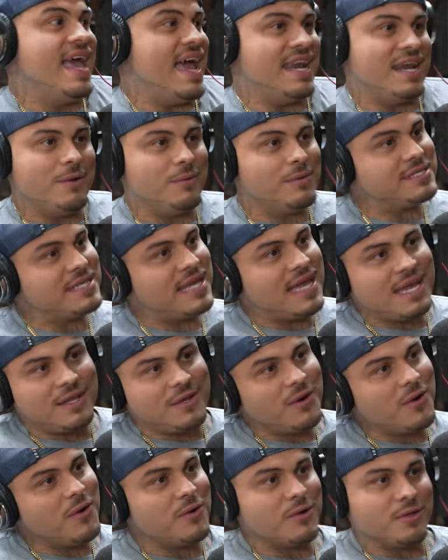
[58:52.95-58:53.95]
and it was like,
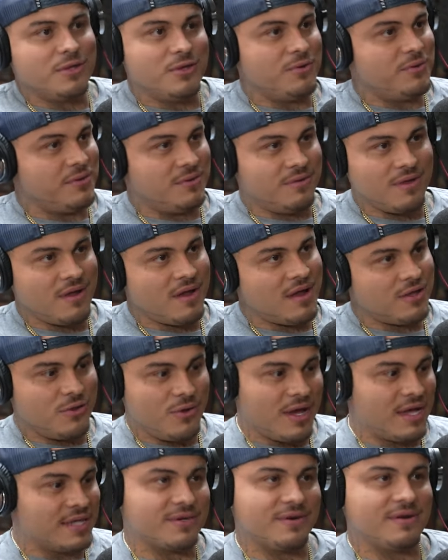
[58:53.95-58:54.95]
you know, you
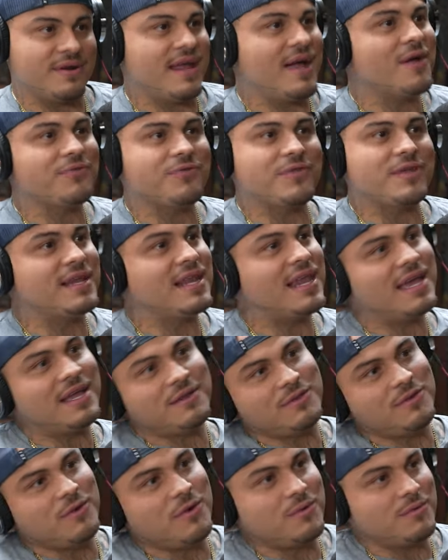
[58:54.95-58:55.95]
you guys are naughty yeah. like
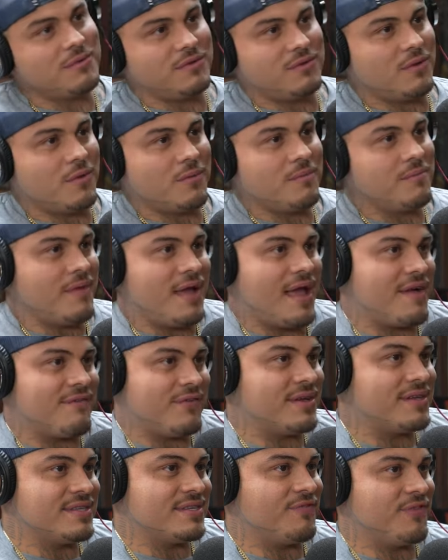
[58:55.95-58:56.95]
don't don't have
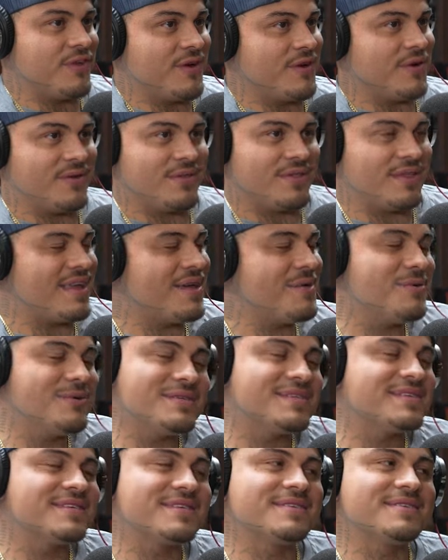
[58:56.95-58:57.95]
us fear. It
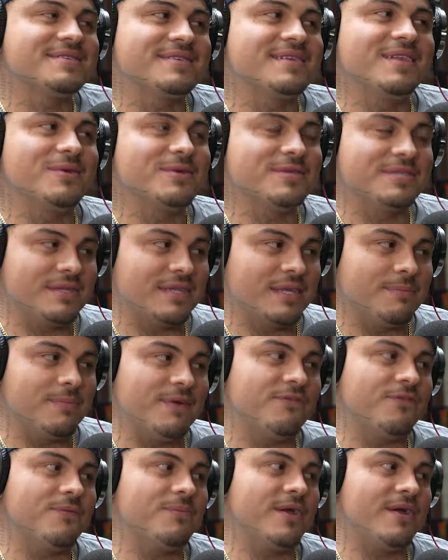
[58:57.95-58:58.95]
was just a little something,
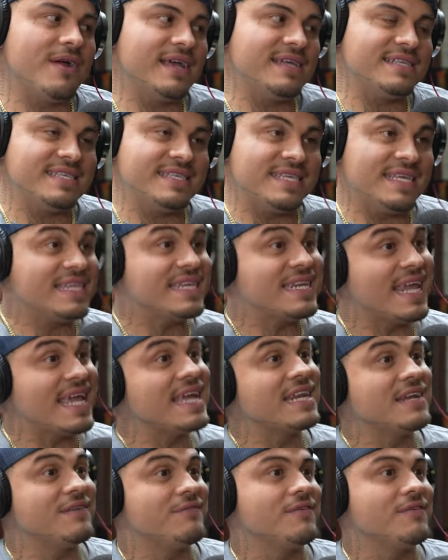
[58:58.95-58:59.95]
but from there yeah. I seen the negative